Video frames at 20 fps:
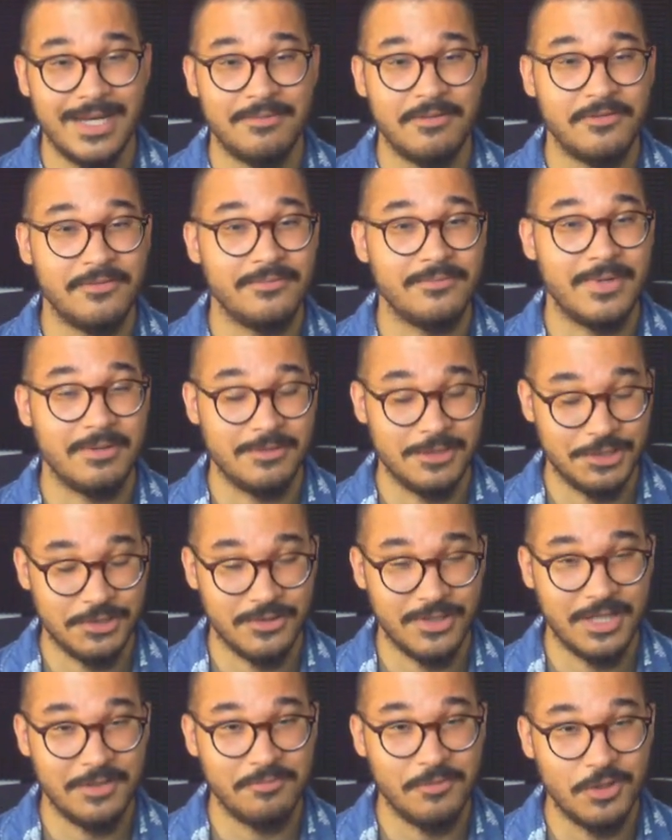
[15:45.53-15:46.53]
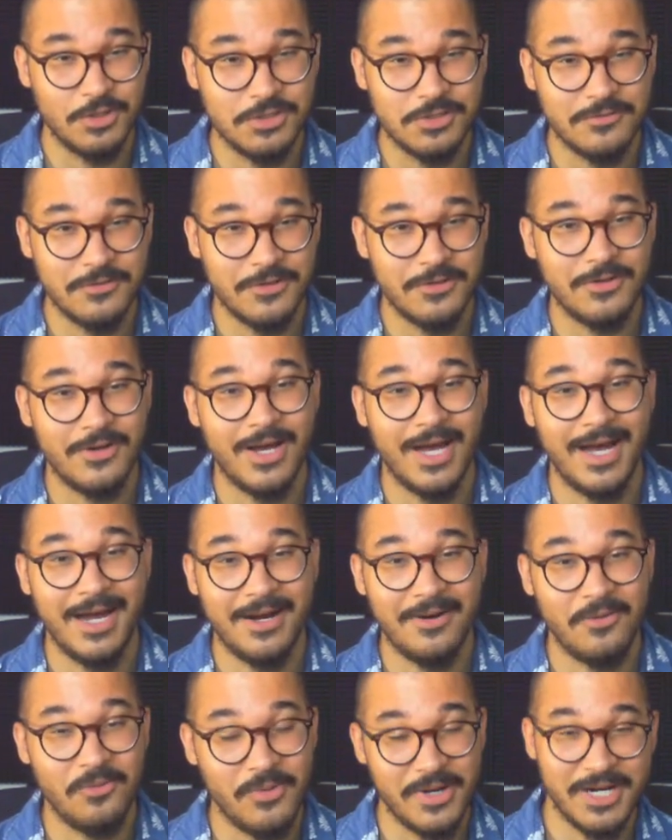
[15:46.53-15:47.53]
I'm sure that most of you
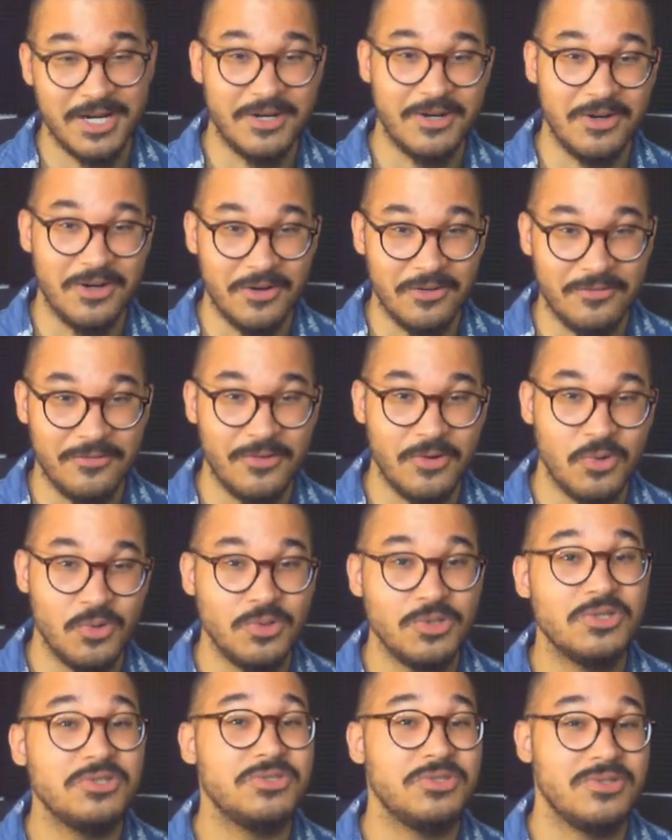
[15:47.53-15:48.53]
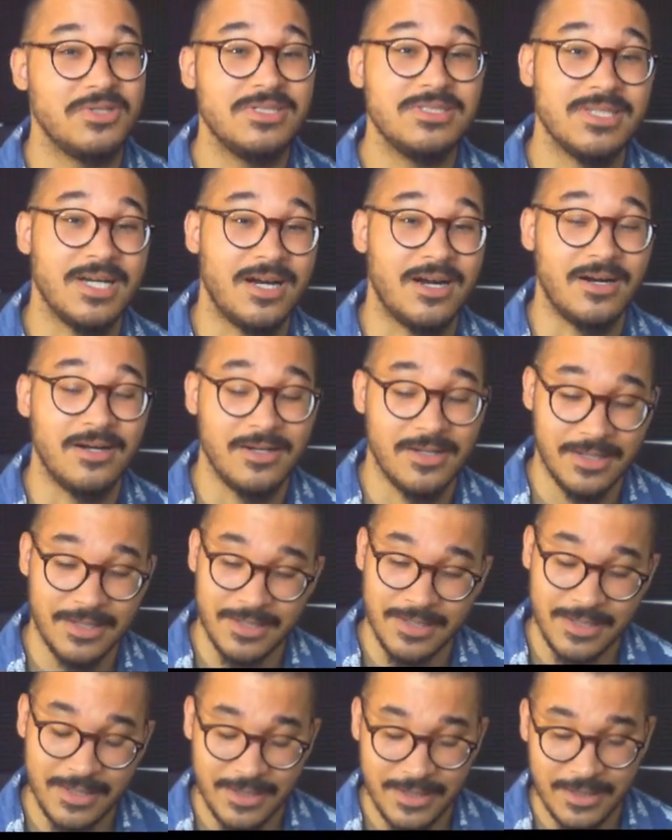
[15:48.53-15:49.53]
are aware of who those units are.
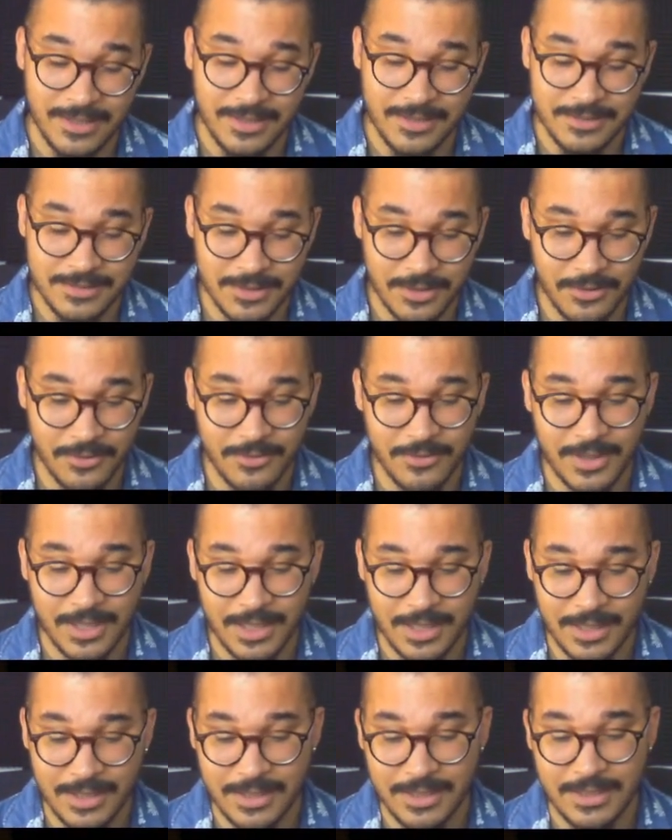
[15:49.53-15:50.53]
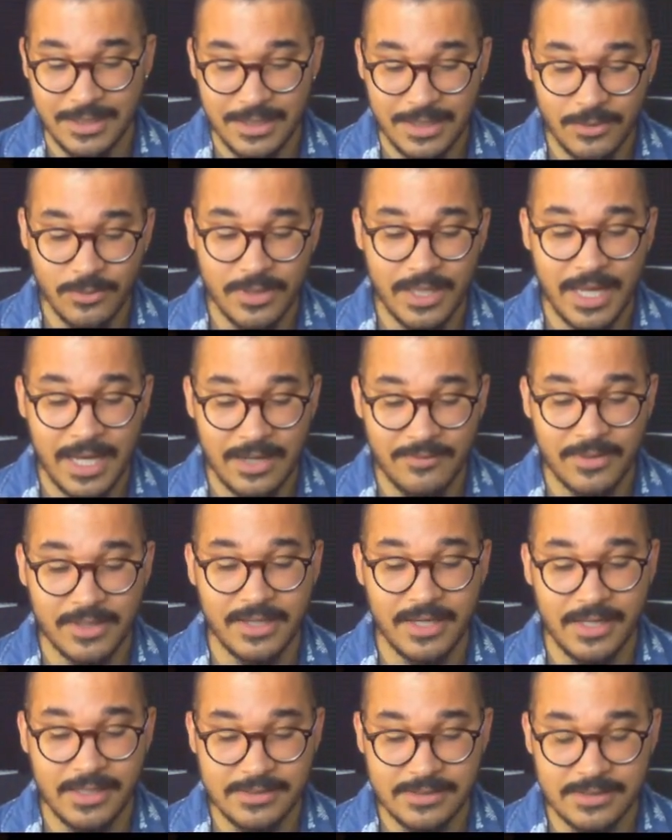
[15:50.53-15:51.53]
So he will have a
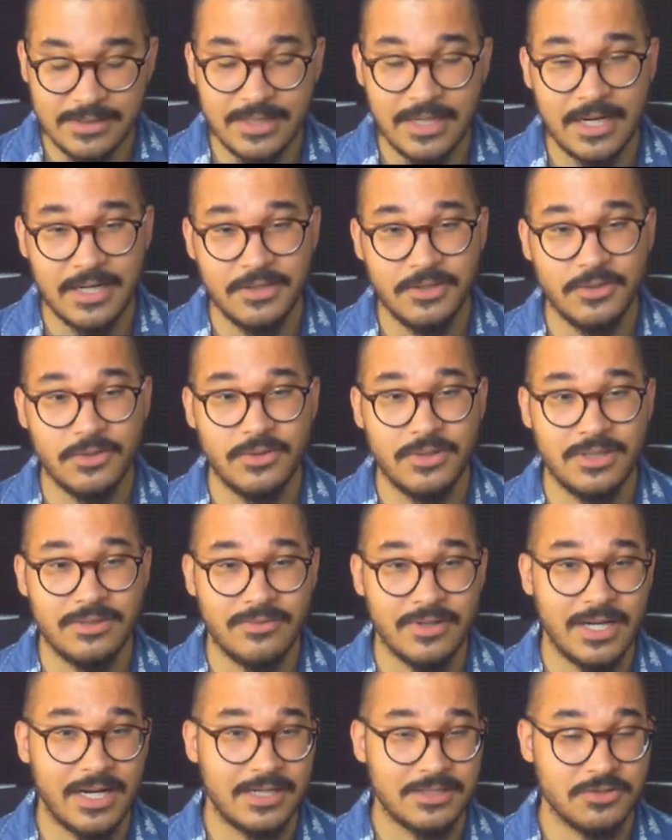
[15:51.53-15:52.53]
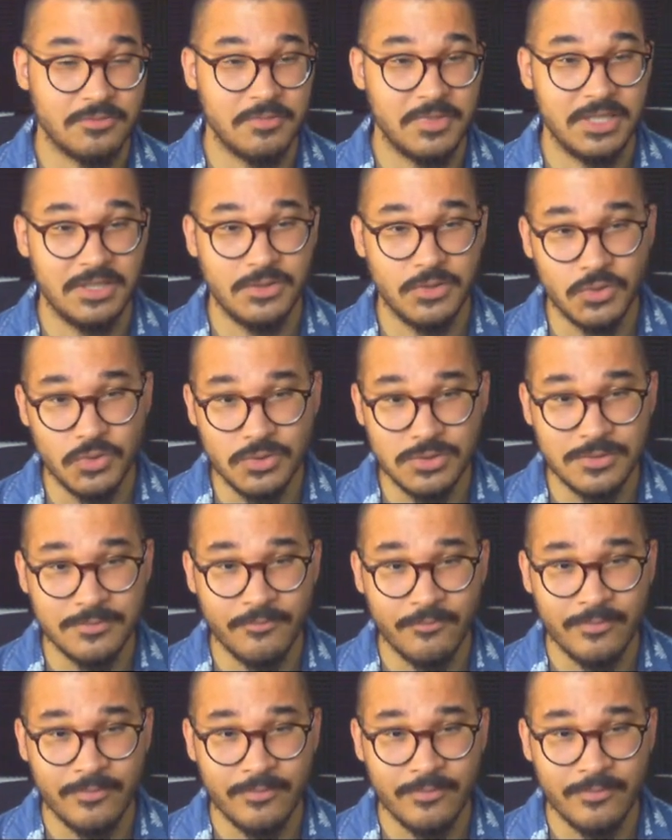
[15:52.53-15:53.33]
case scenario in regards of being used.